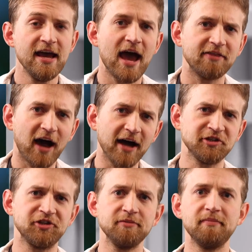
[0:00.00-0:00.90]
and the
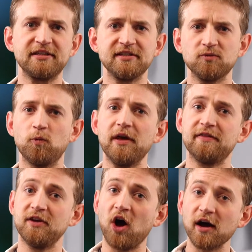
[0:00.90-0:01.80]
hydrogen mixes with
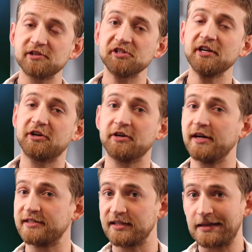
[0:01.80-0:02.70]
the oxygen and
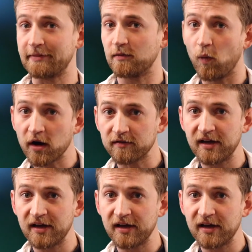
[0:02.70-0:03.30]
creates a little bit of water